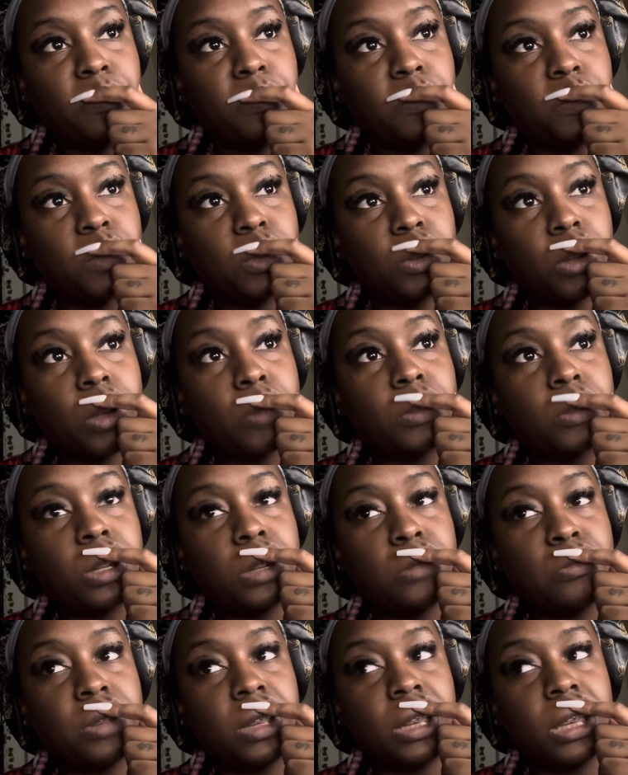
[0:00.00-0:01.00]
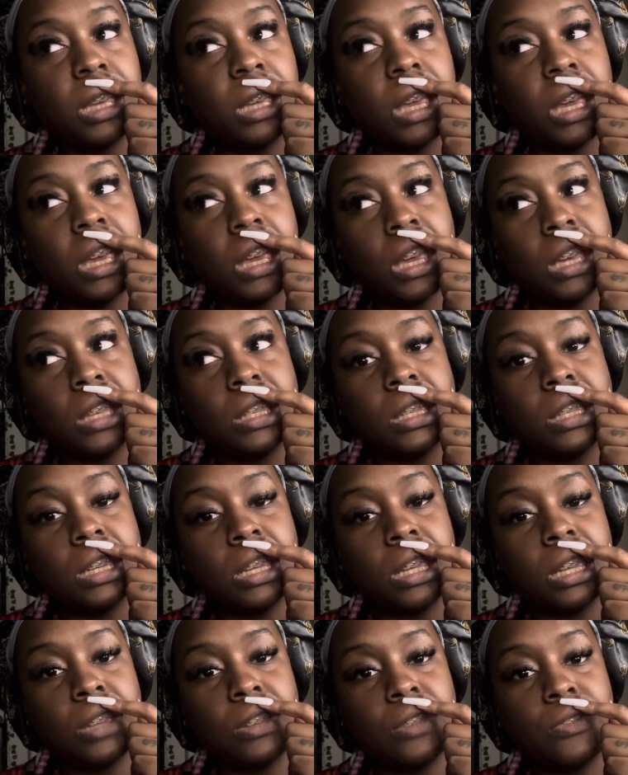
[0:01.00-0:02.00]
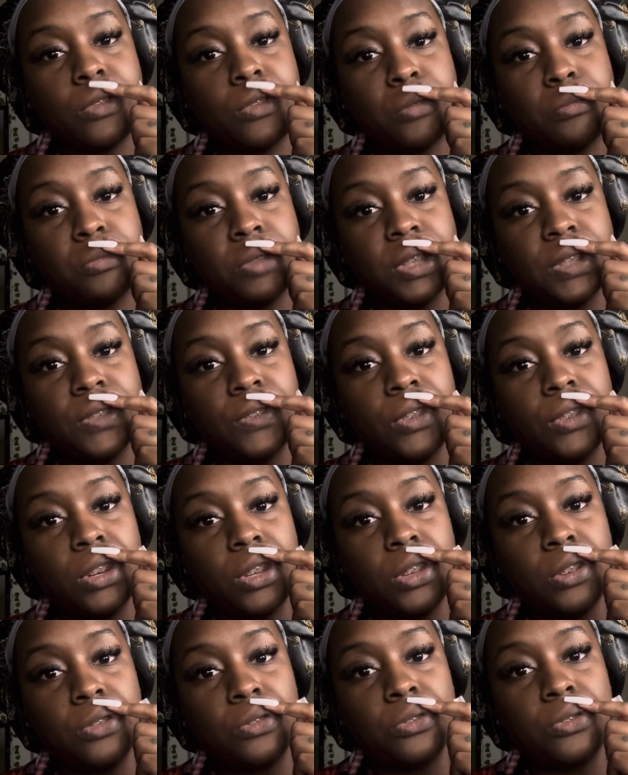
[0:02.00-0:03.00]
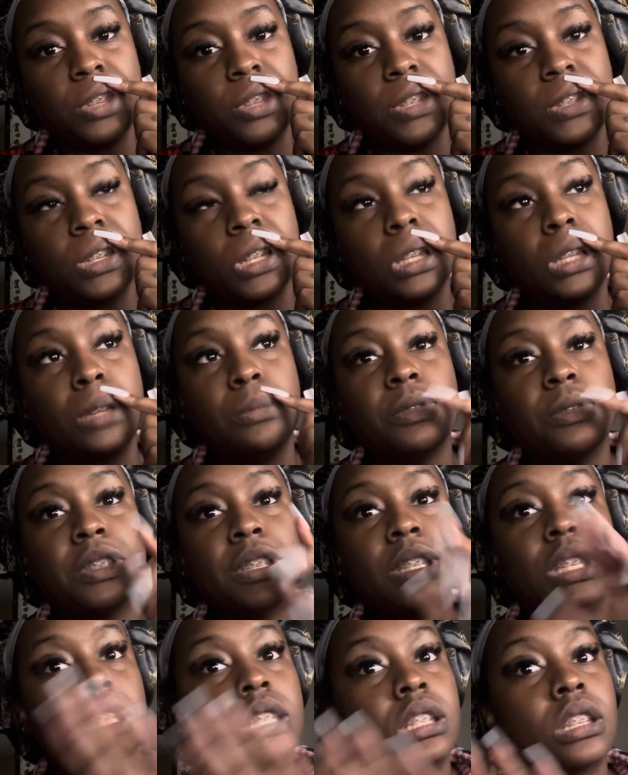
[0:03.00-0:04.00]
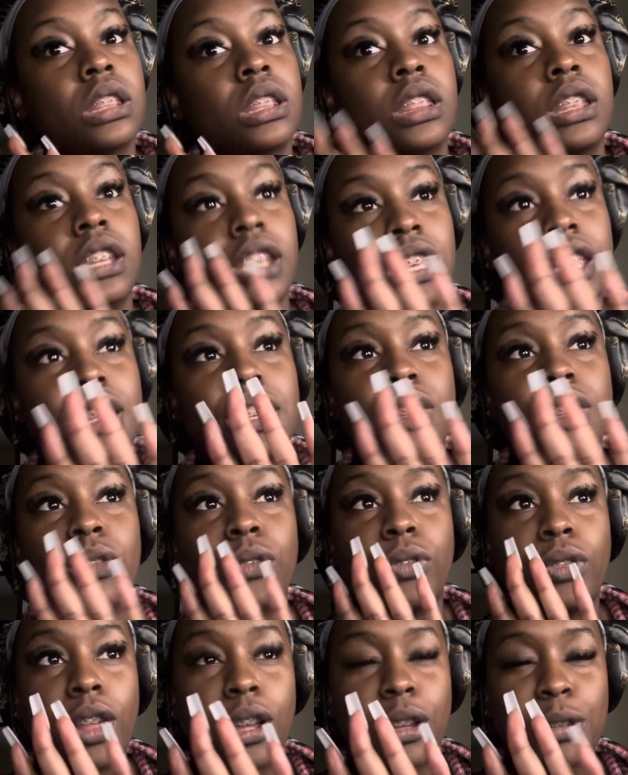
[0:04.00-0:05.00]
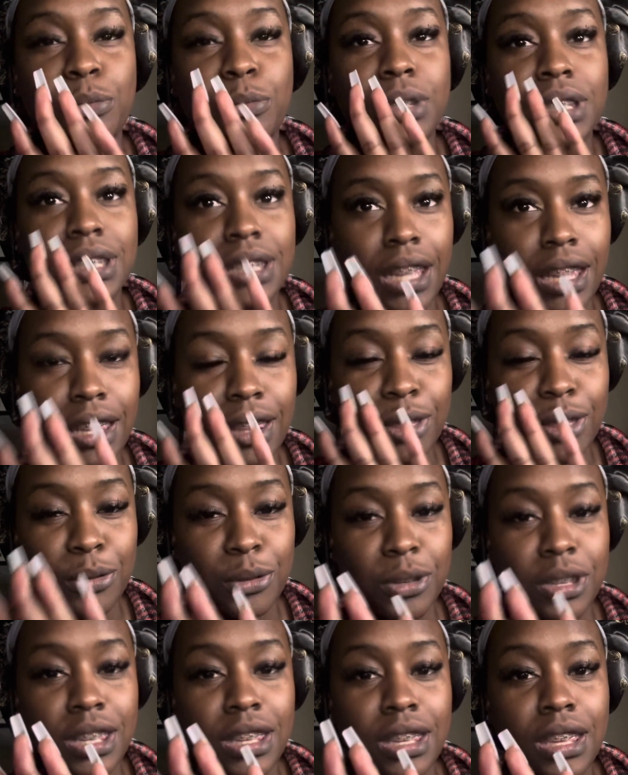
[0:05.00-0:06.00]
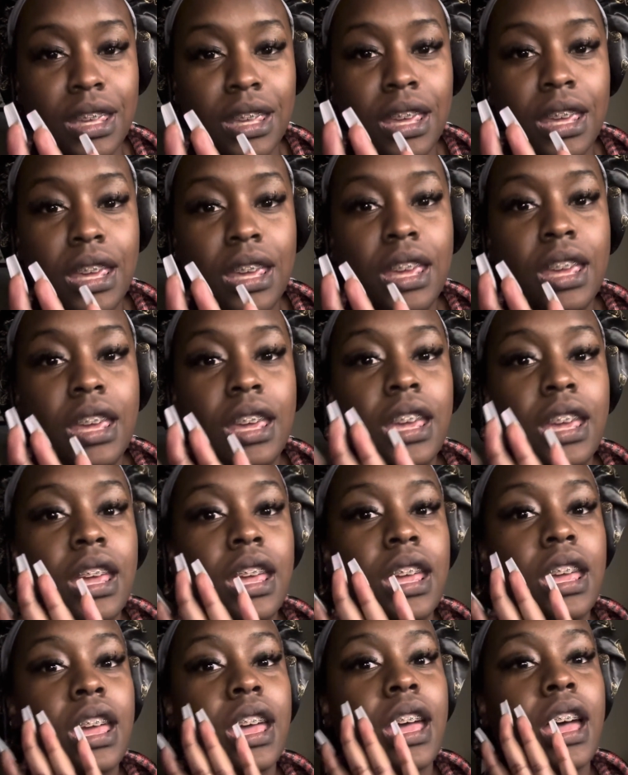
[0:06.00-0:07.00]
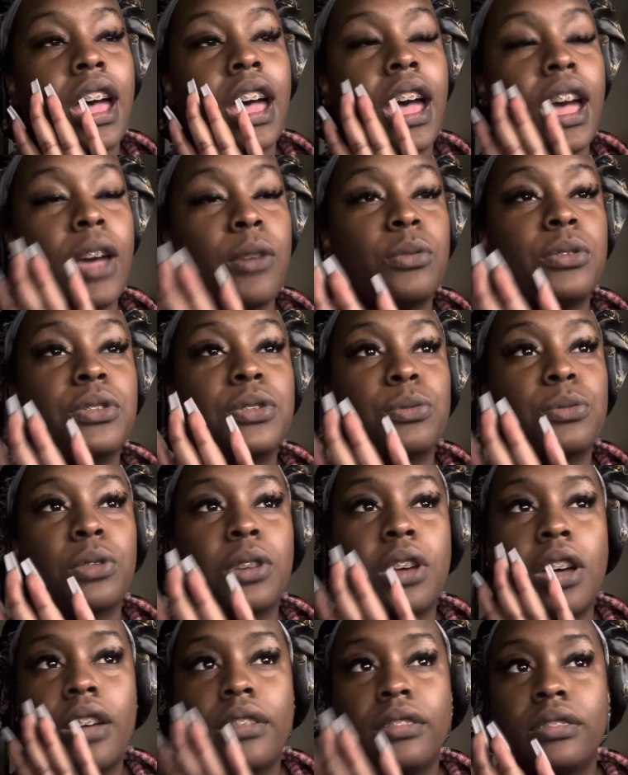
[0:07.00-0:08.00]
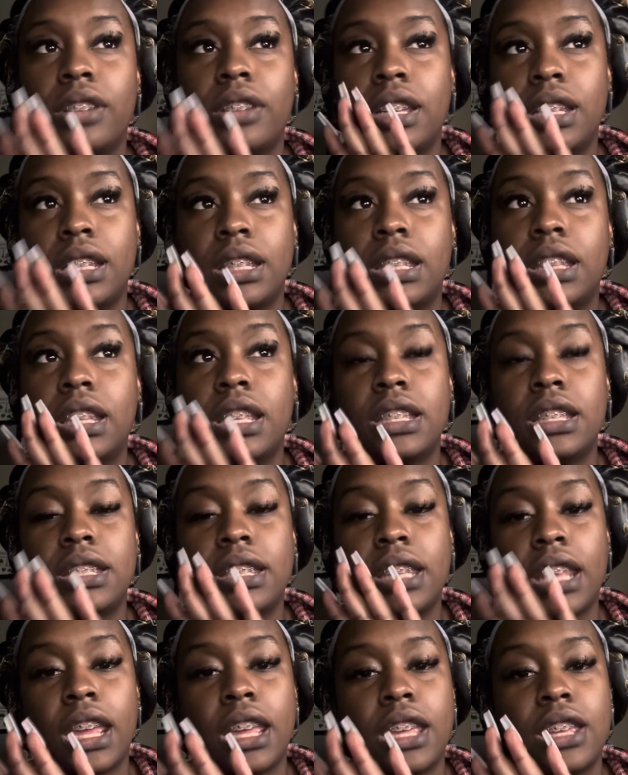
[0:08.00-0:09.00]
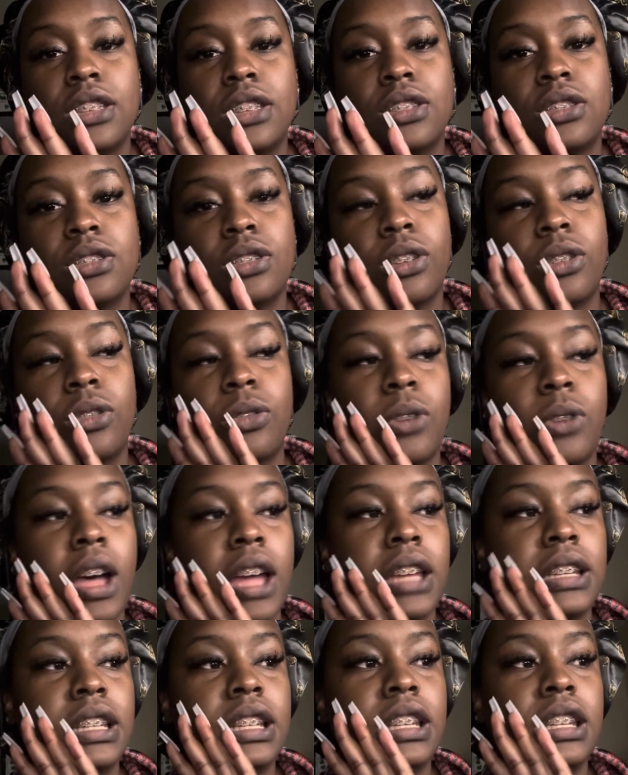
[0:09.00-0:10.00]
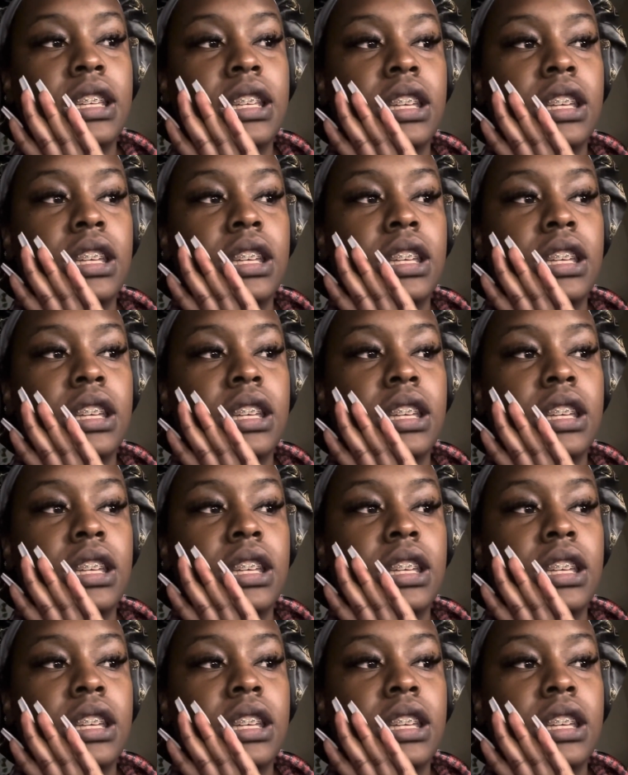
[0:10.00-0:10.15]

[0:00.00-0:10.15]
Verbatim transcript: So I'm going to be exiting from this video, this clip. This is the end of Vlogmas Day 3. I was recovering this day, so I didn't